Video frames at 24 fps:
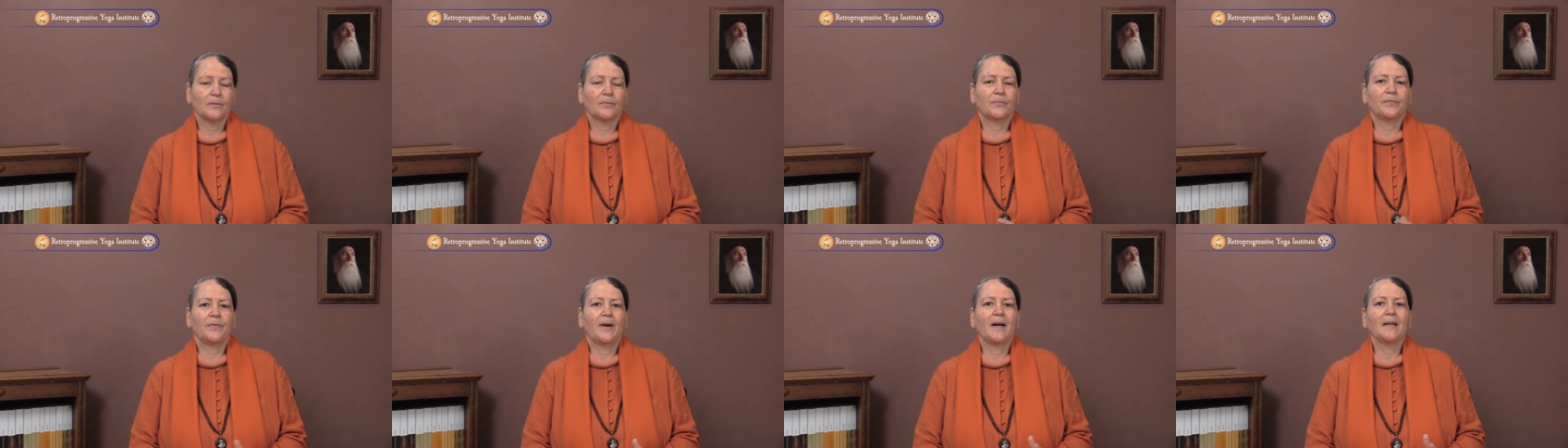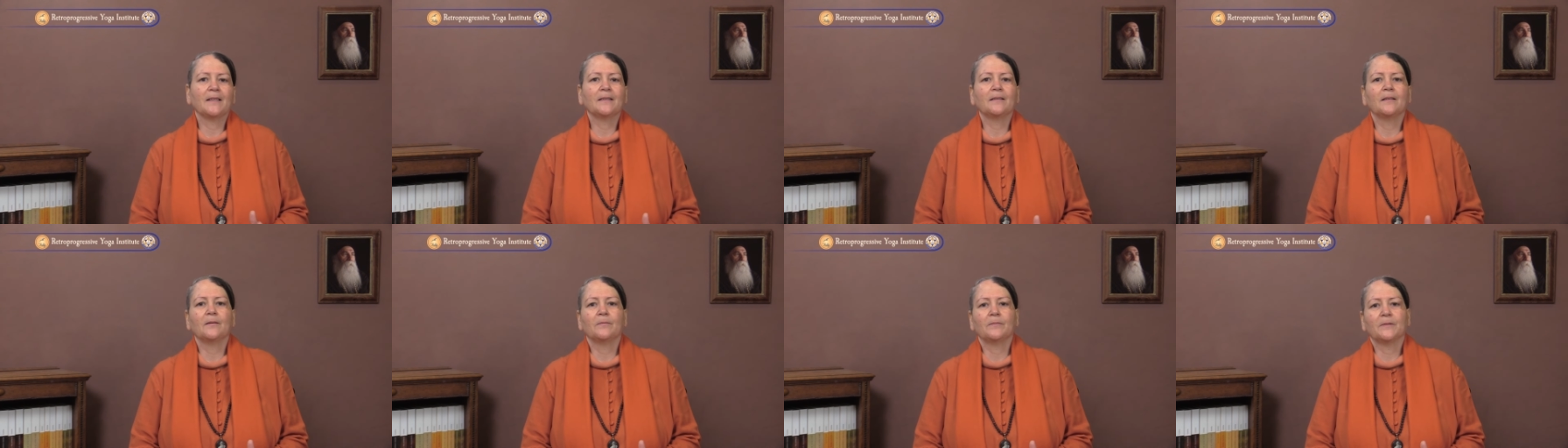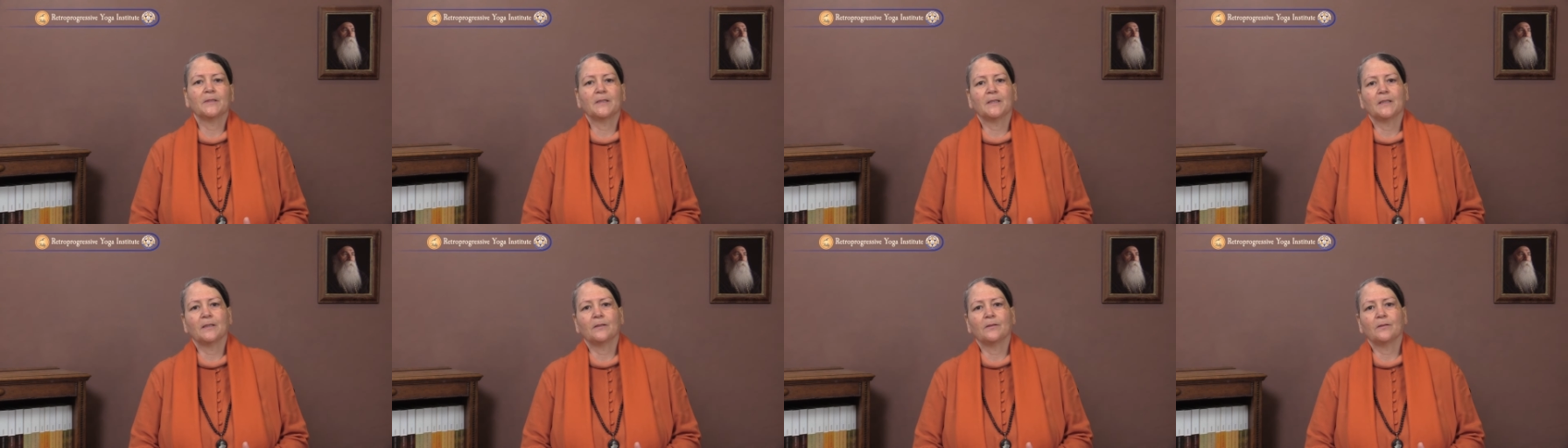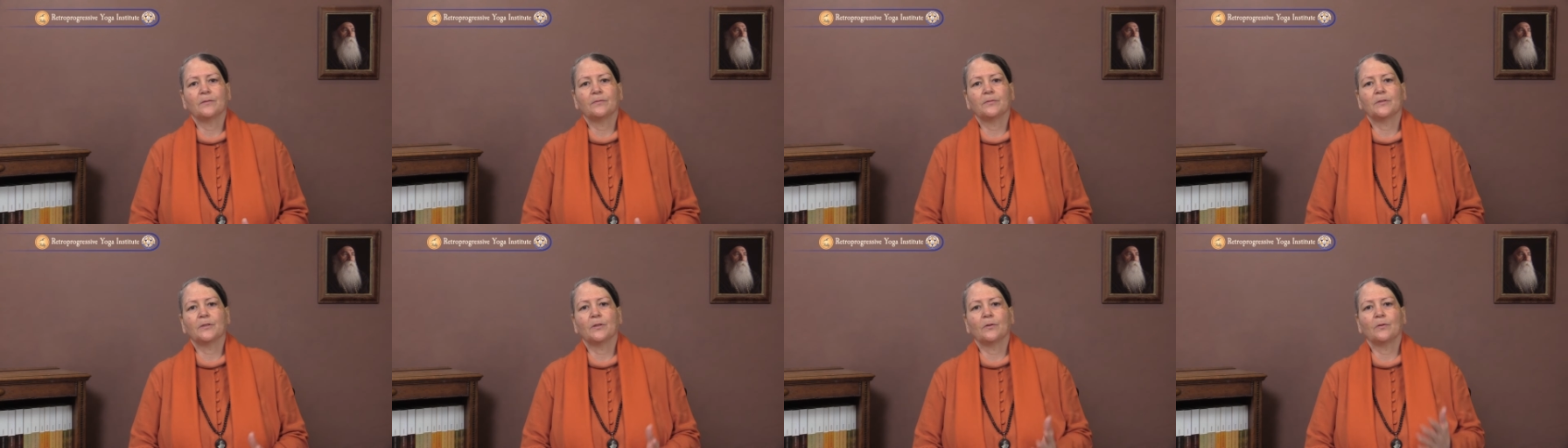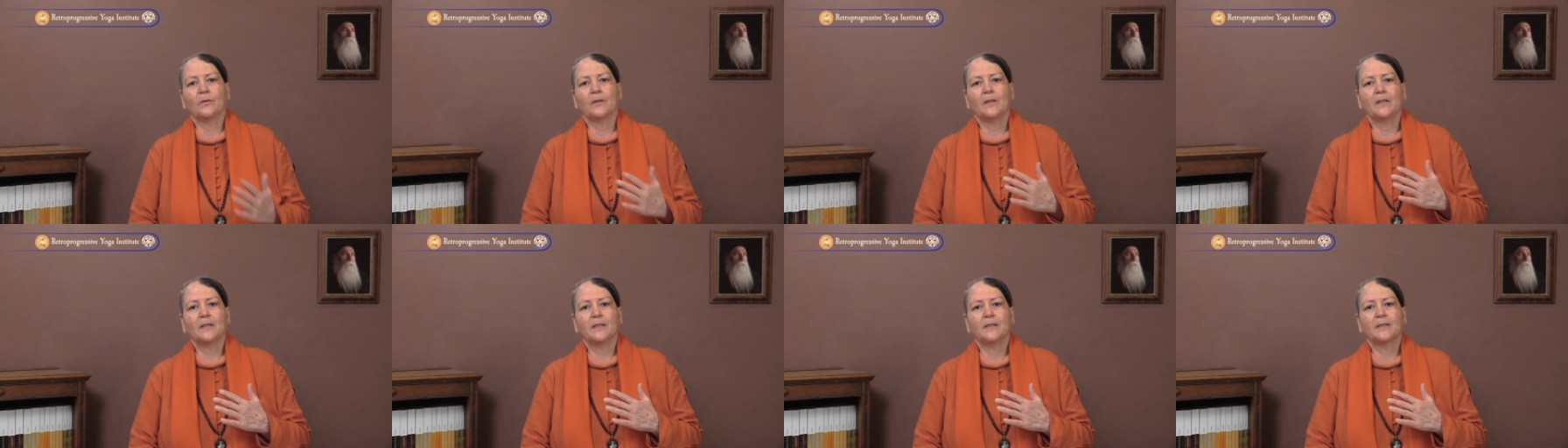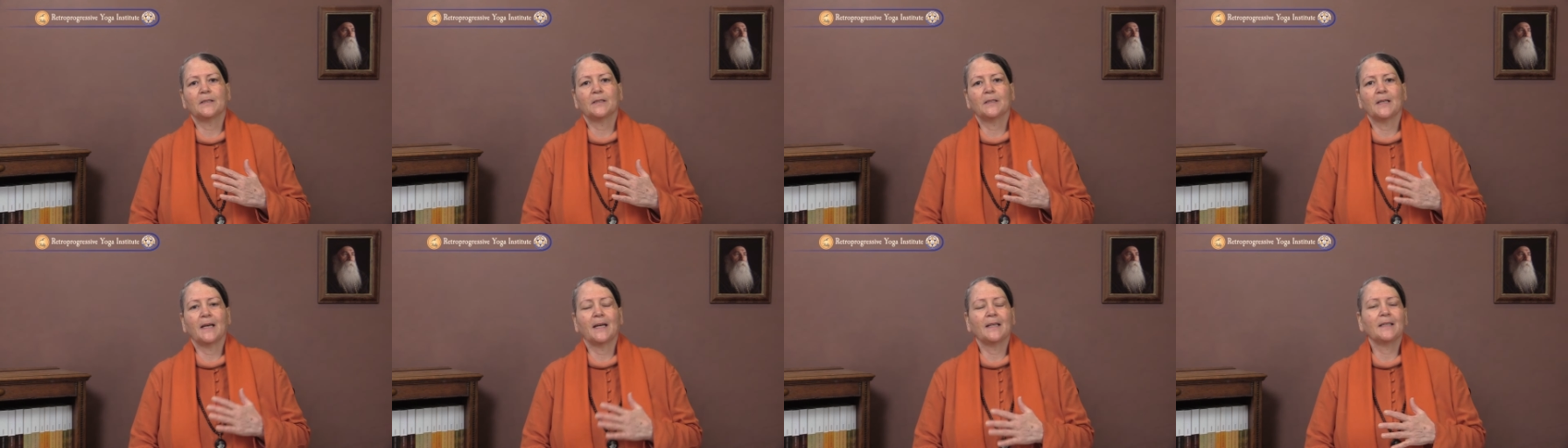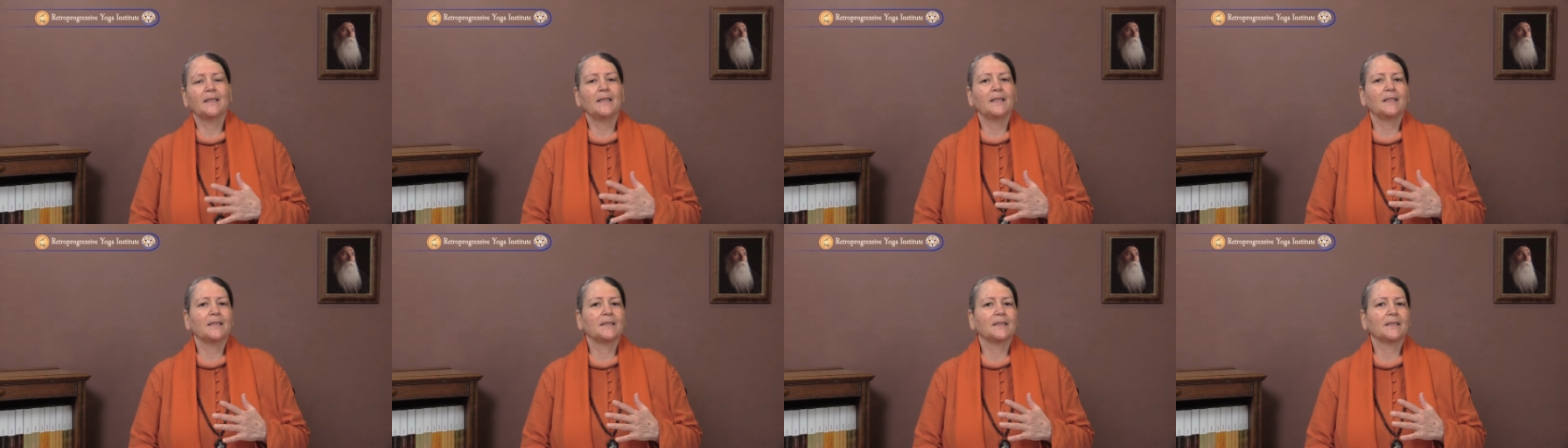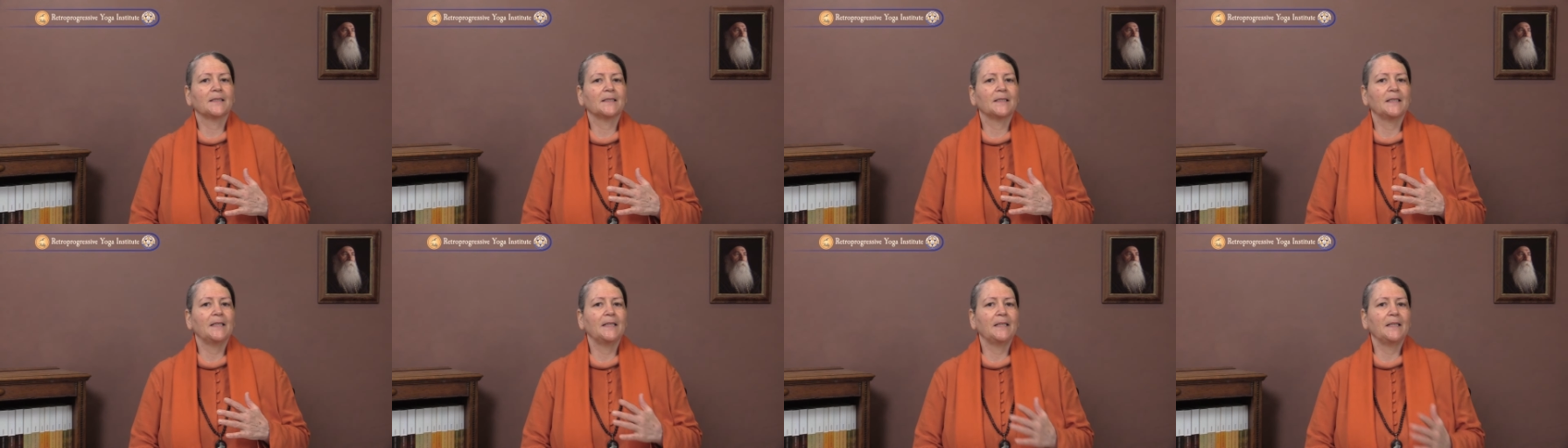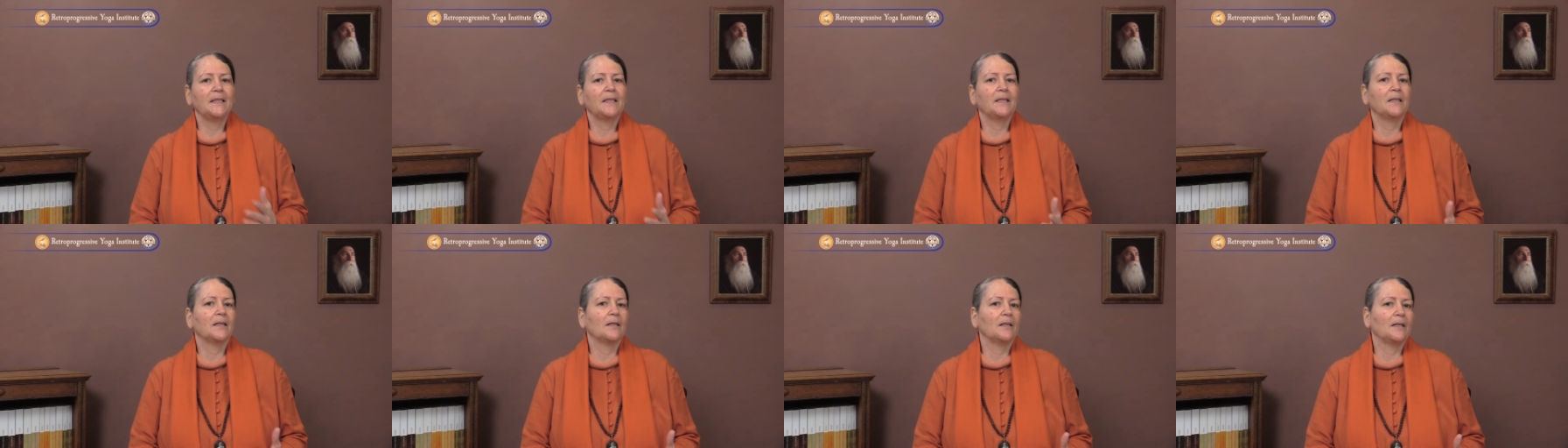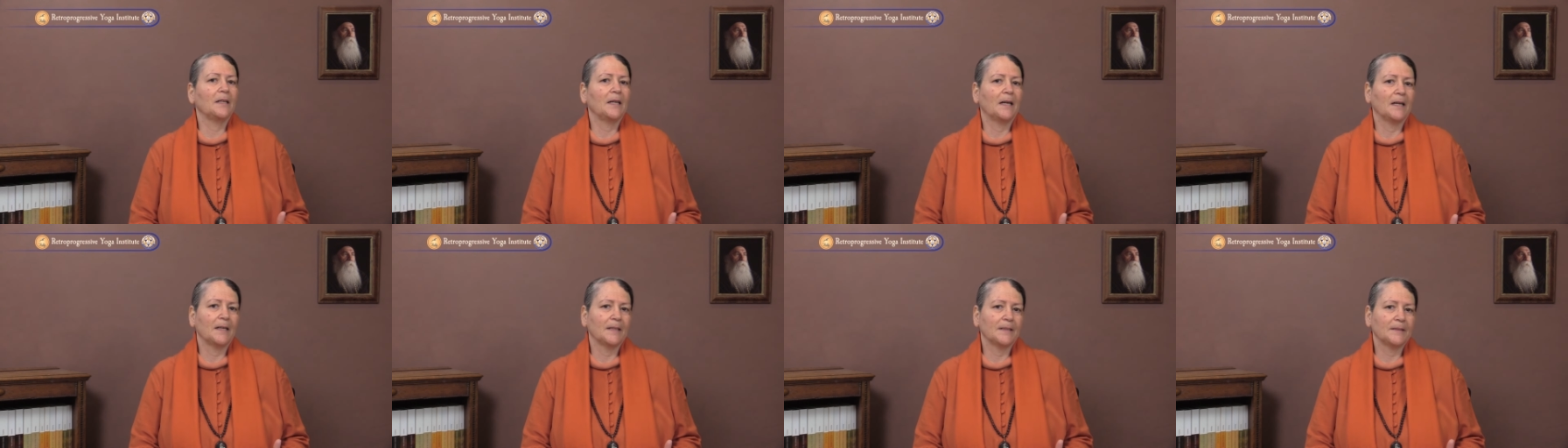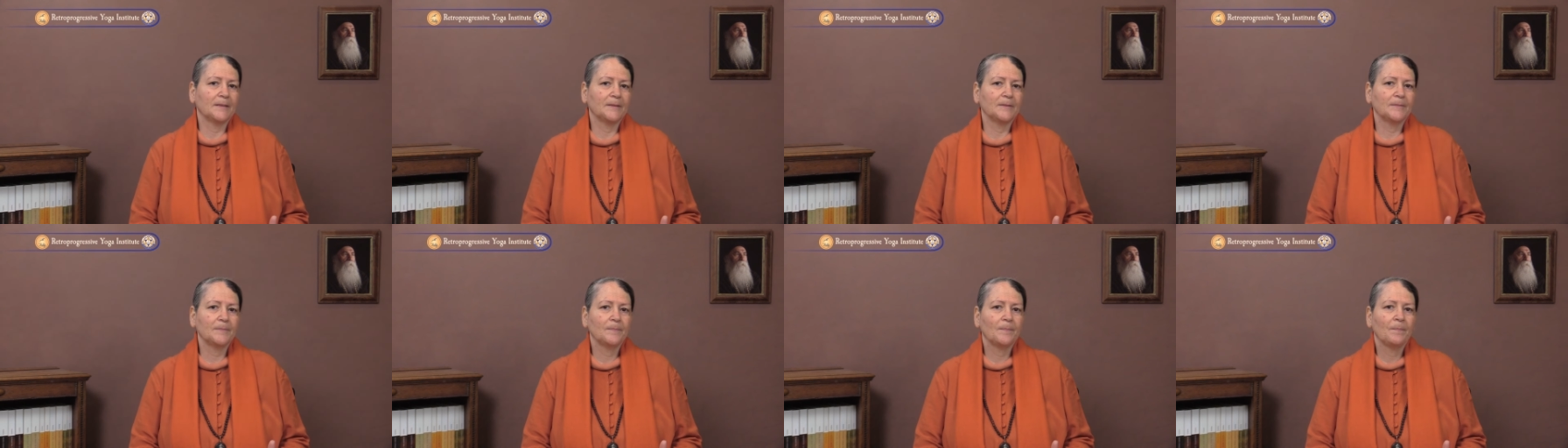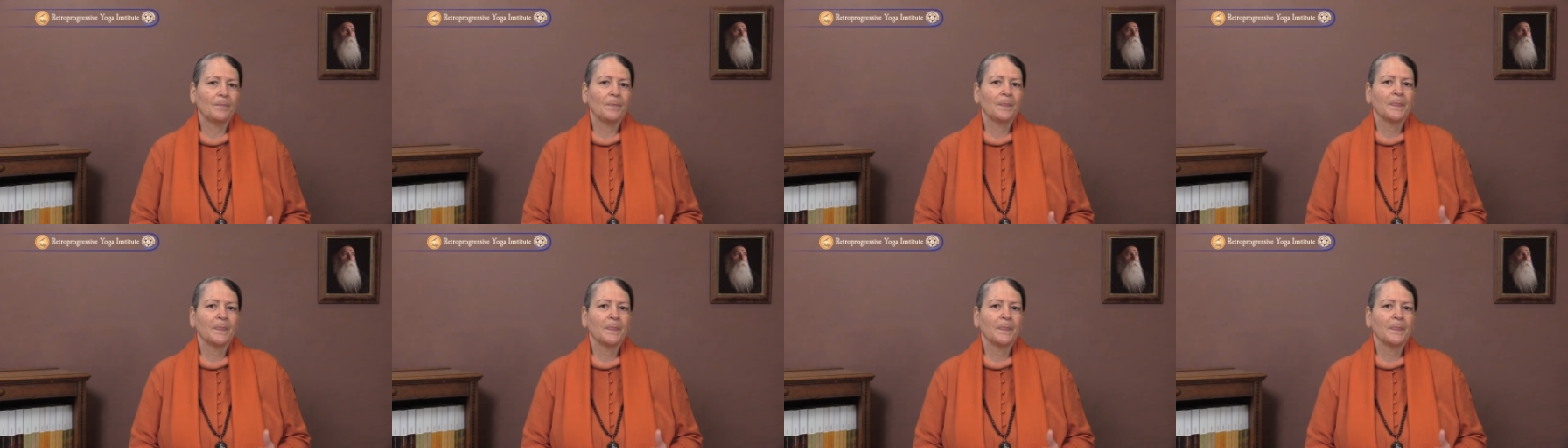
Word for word: find themselves on this endless linear line